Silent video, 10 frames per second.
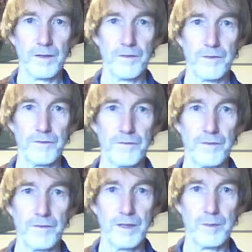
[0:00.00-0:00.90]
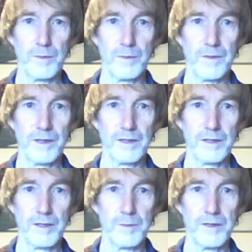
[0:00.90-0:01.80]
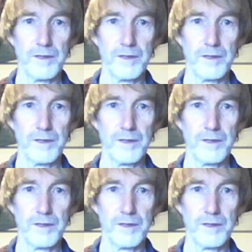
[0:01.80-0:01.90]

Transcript: feet per second, I believe.